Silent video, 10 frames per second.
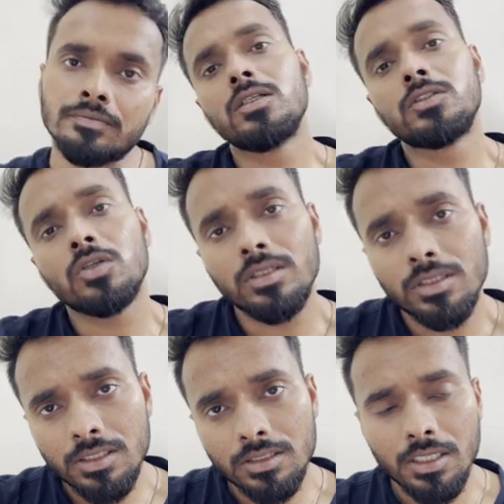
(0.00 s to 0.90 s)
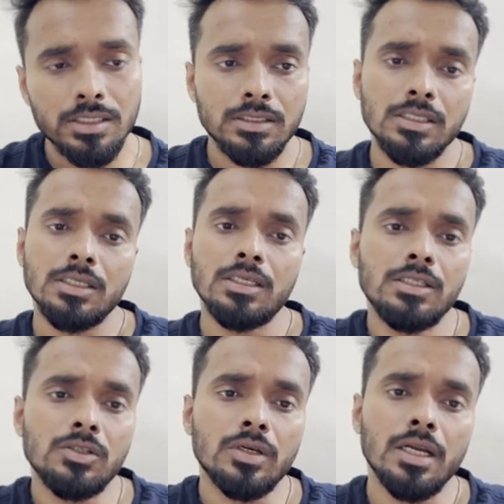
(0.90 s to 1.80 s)
So in this case, see,
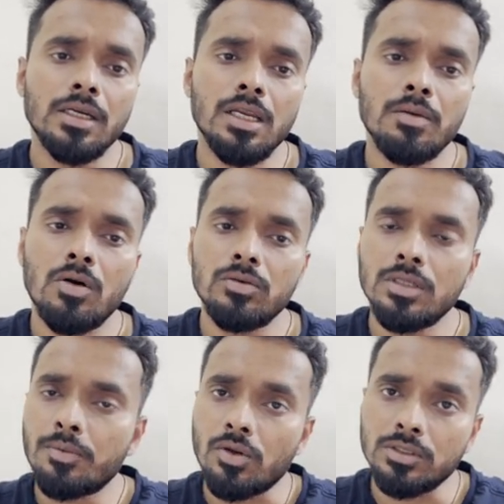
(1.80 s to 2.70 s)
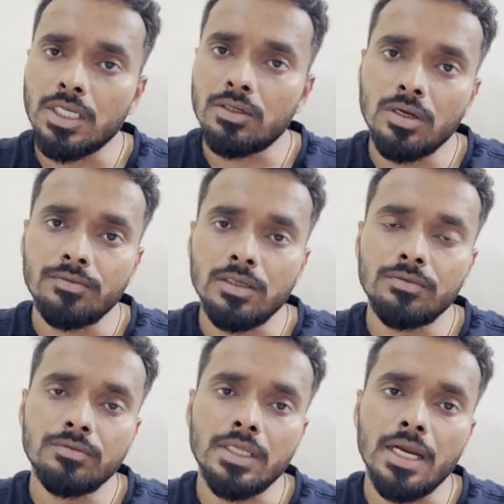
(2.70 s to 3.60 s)
you can tell about the project that you have
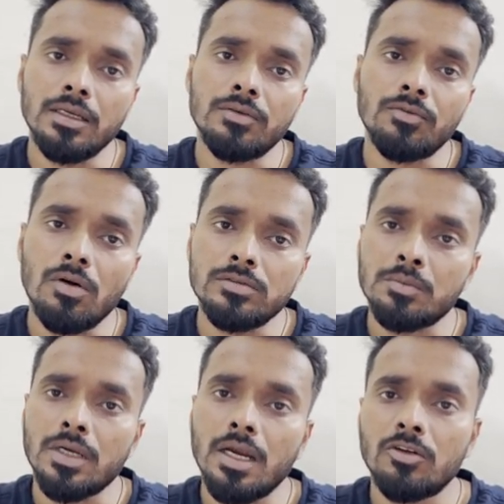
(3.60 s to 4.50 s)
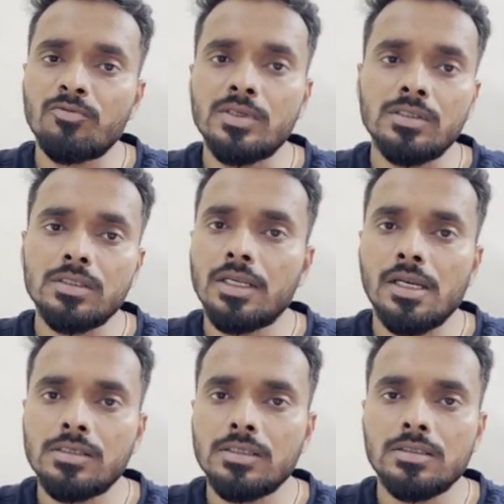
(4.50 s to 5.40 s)
done that involved some kind of business
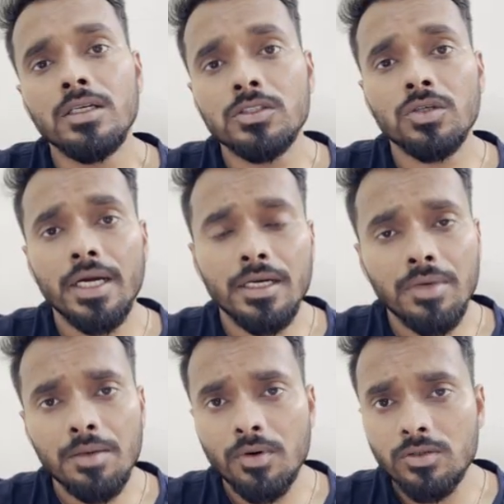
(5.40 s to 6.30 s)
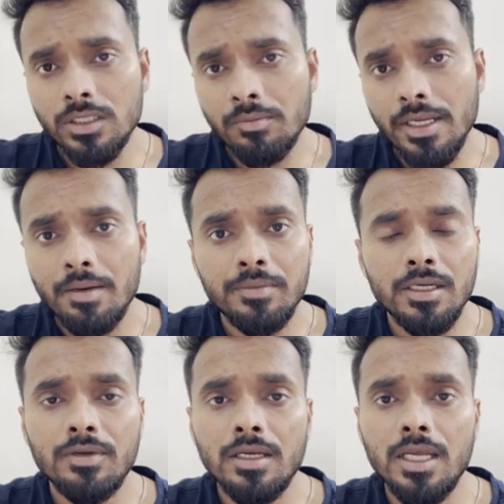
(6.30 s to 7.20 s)
analysis. So I did my project in my
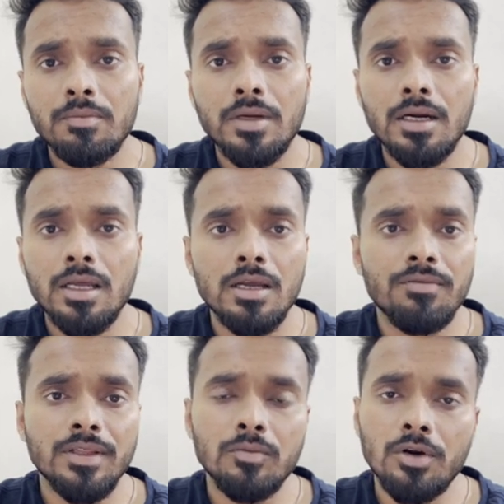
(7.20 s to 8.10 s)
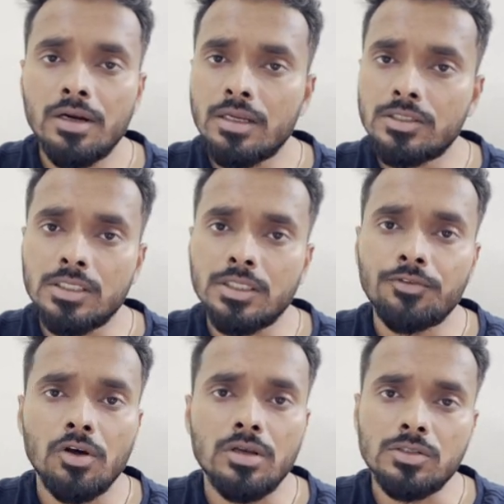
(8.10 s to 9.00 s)
MTech where I made a weather monitoring station
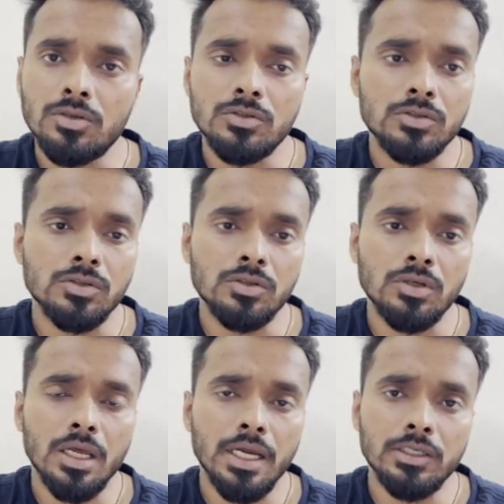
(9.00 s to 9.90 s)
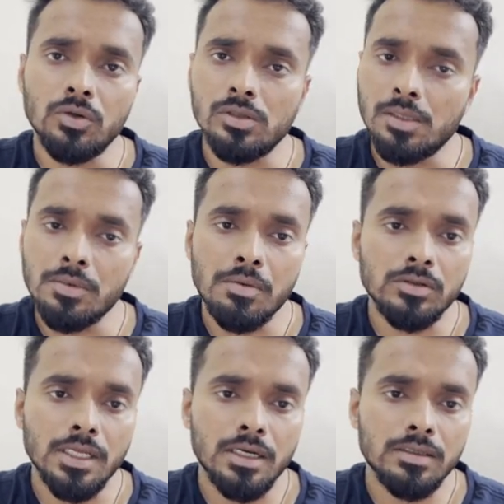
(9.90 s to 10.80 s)
for ISRO. So I told them
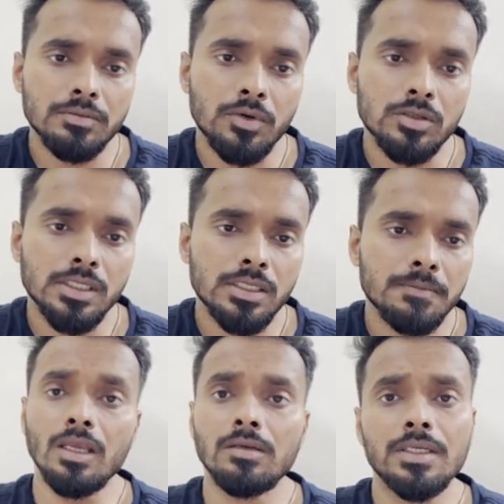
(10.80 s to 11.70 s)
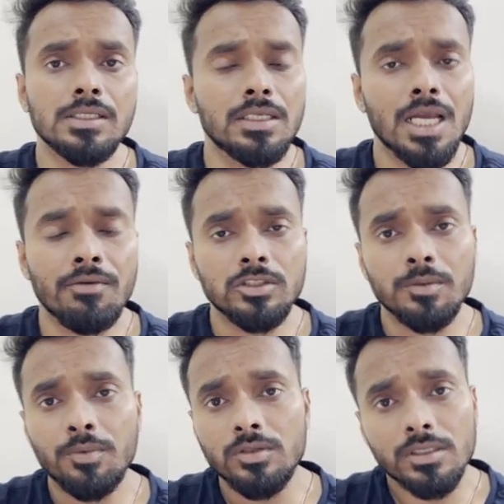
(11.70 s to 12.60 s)
about that project. Basically, I was the
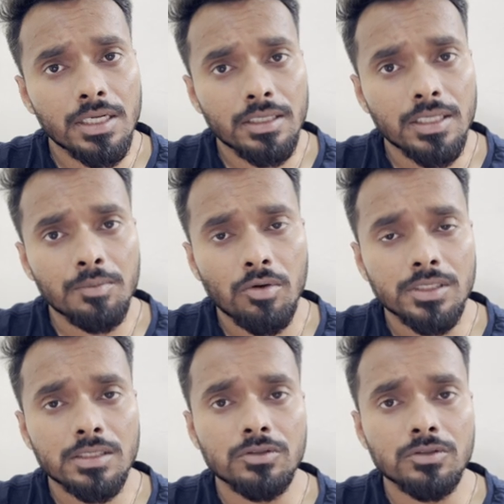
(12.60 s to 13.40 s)
project lead in that project.